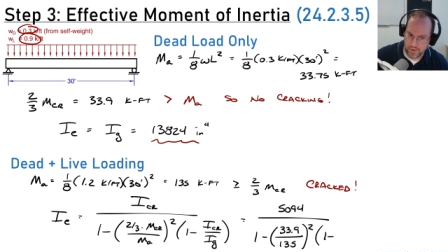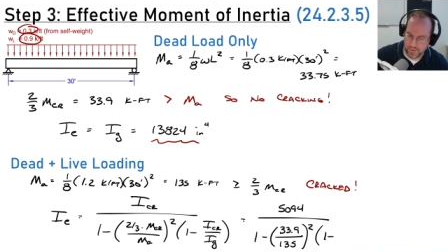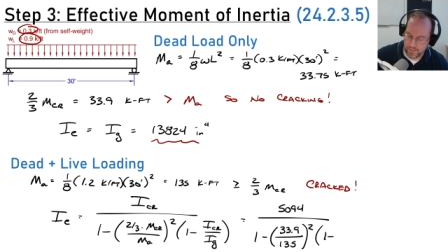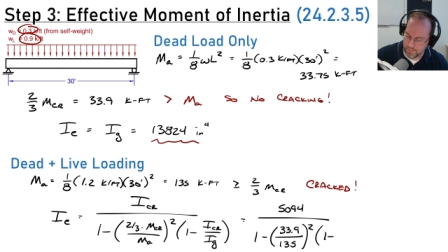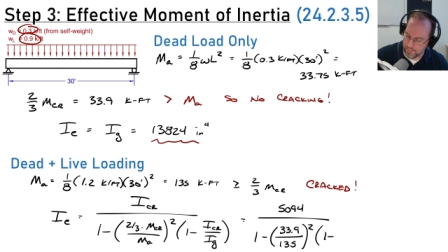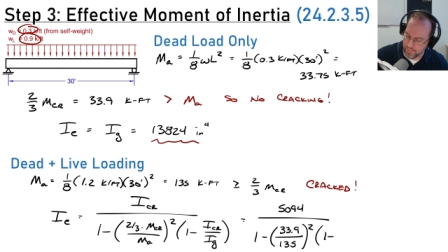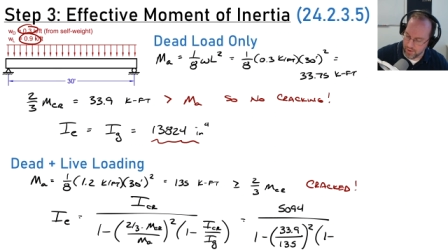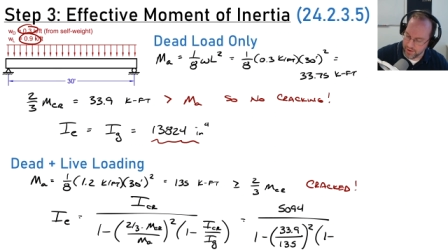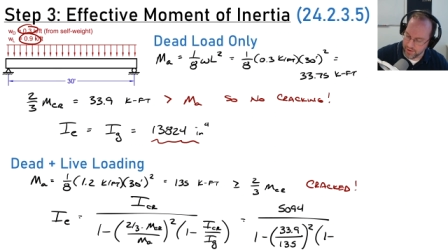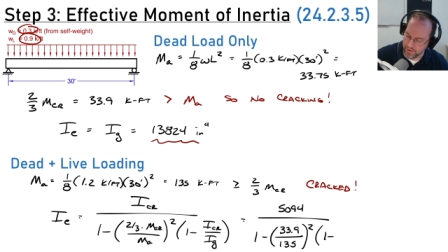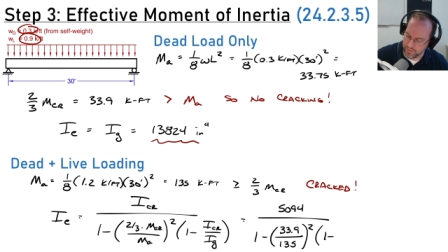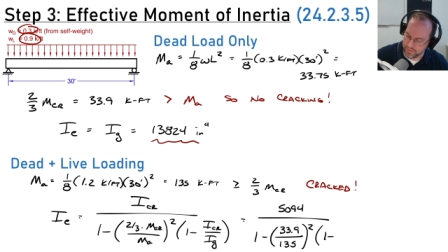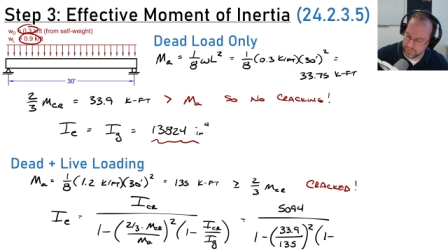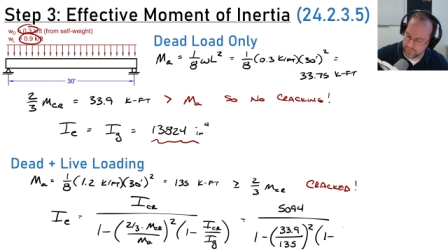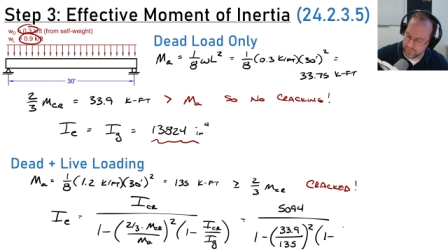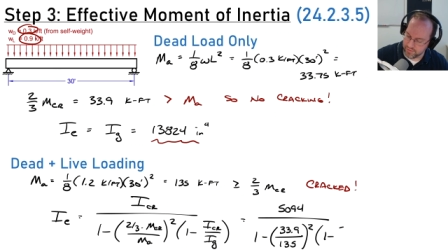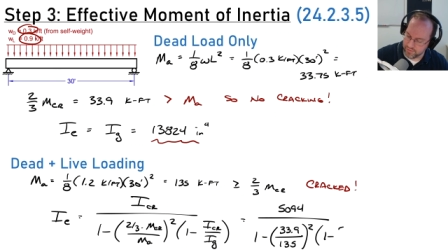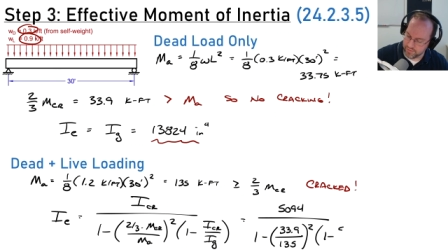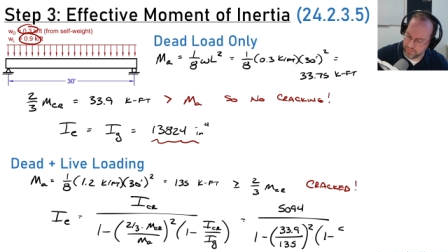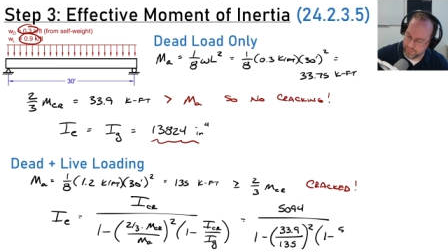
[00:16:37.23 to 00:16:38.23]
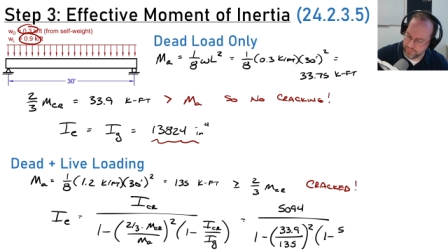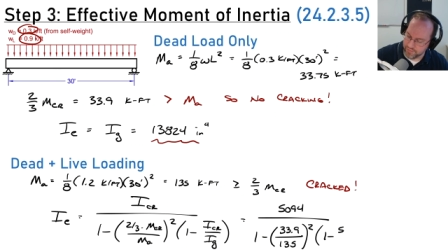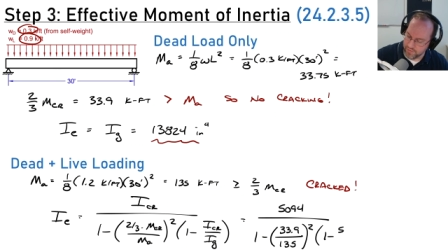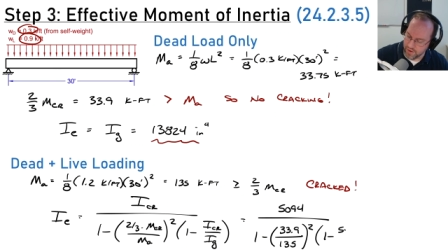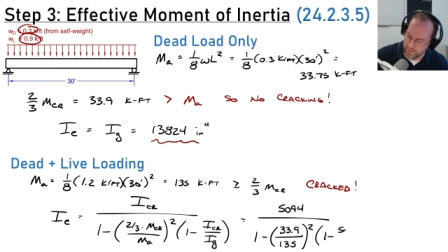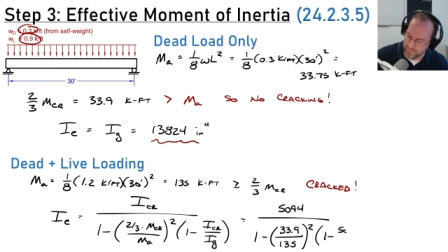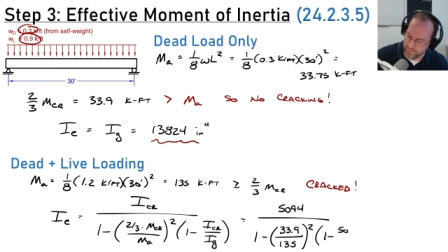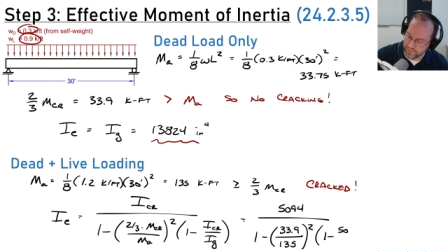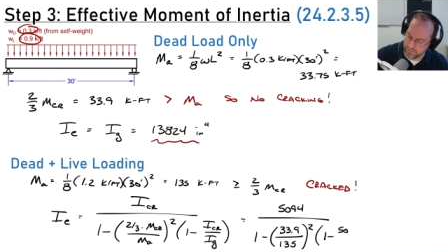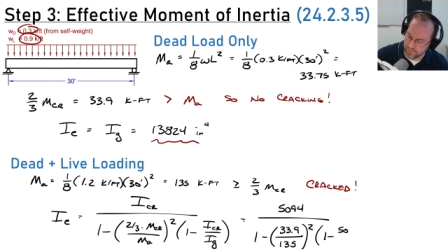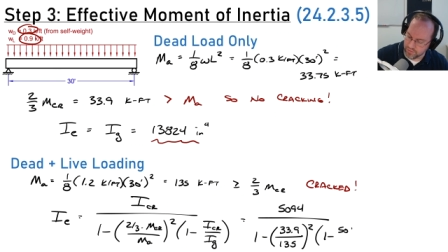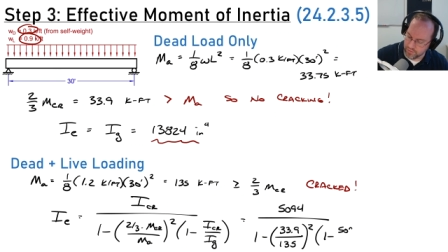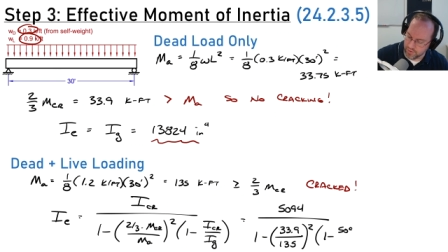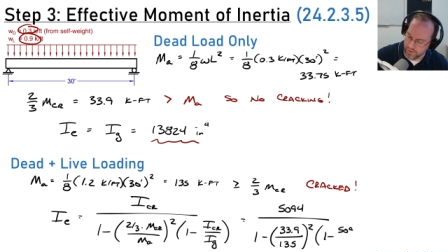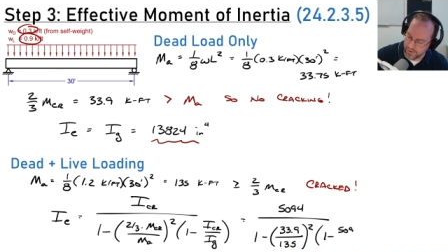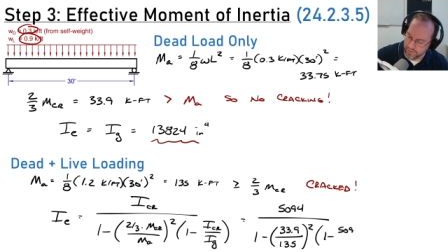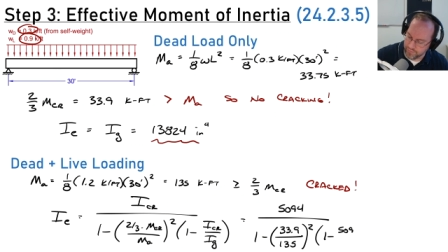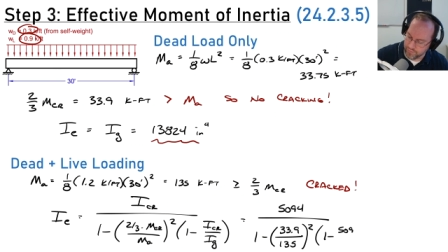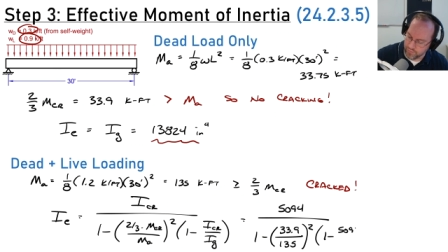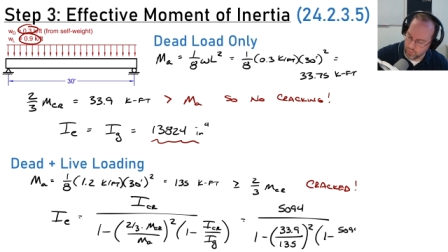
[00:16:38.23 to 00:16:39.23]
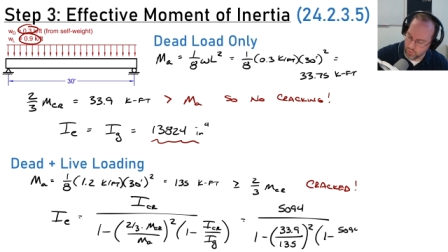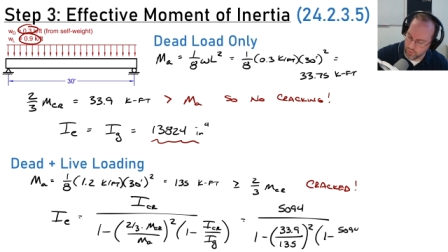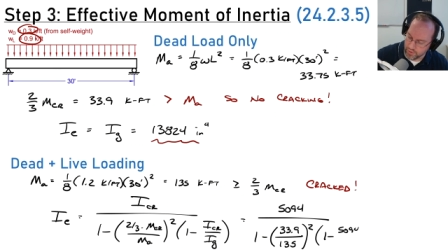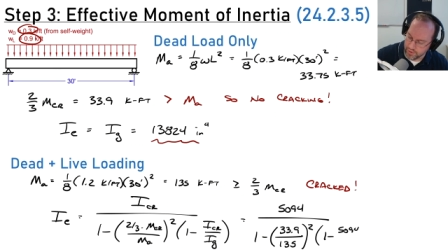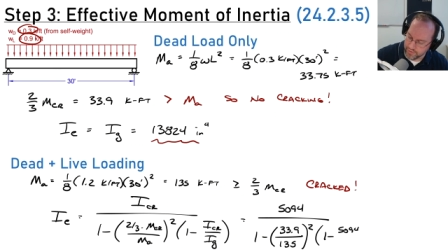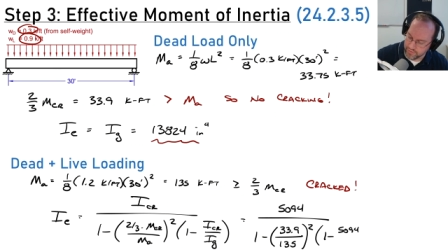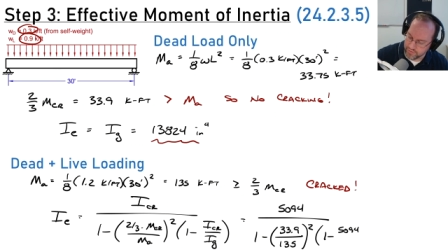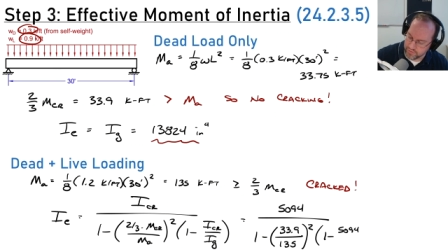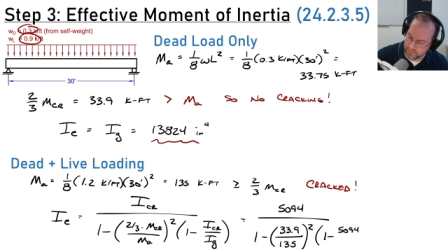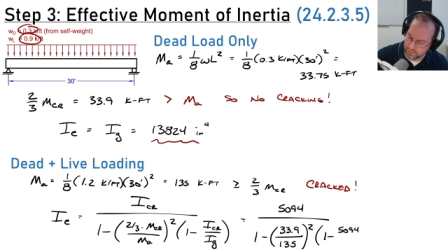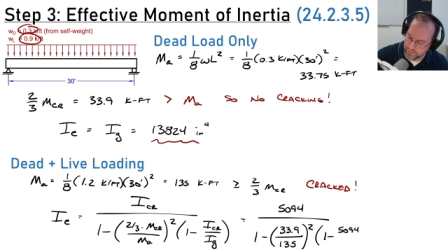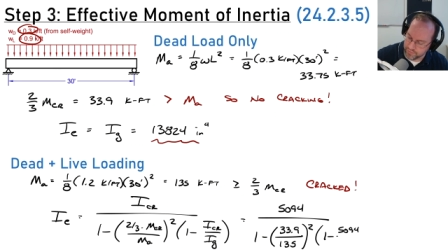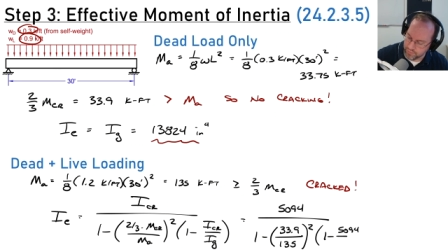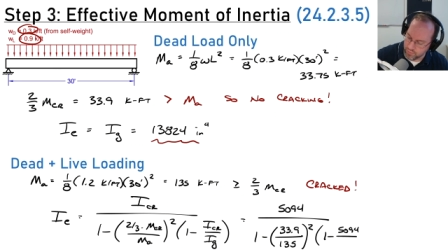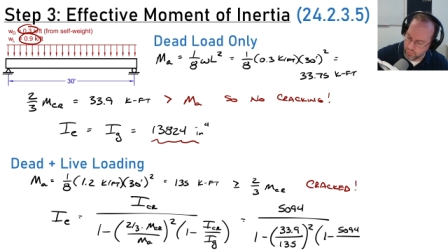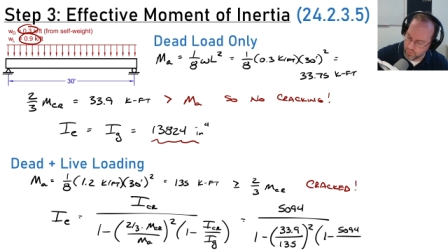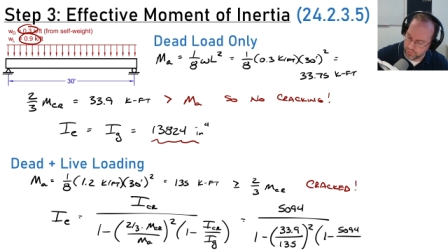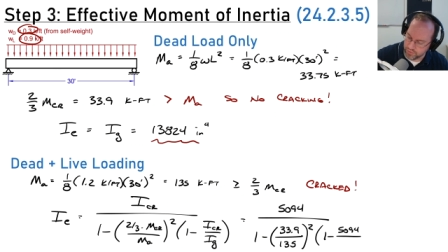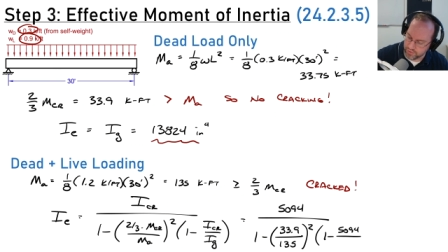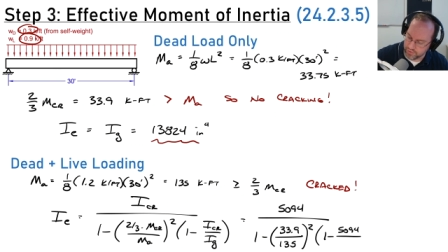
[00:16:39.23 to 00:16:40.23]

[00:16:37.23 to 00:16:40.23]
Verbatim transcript: minus 5094 inches to the fourth,